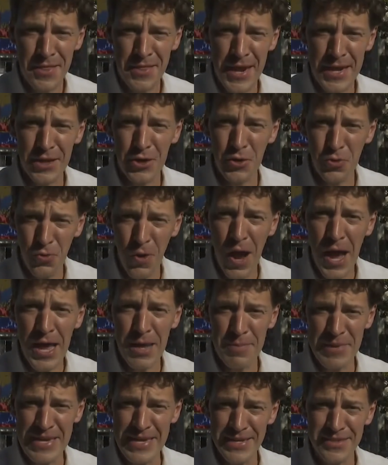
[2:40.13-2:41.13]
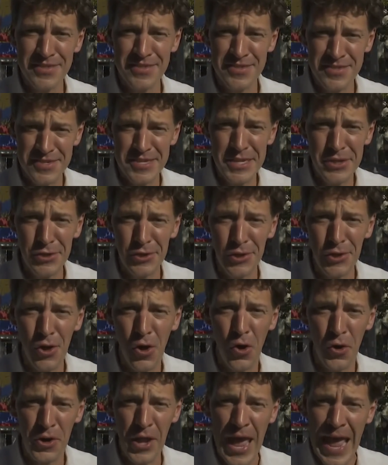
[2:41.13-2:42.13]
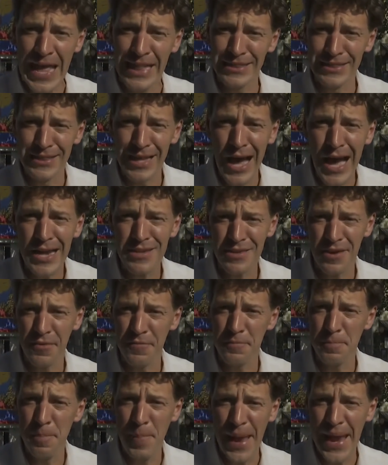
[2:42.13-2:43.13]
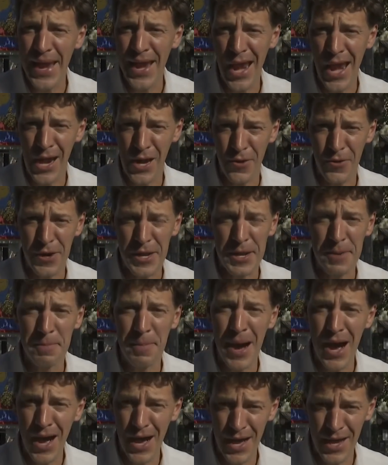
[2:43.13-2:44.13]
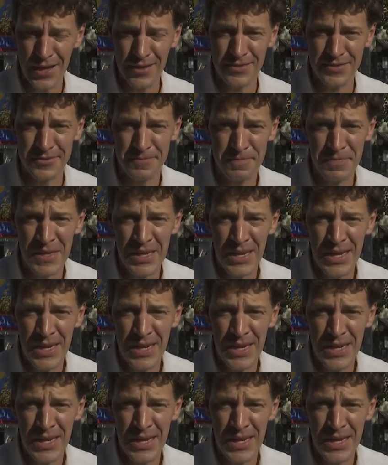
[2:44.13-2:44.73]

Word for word: that crime is still on a lot of Bay Area minds.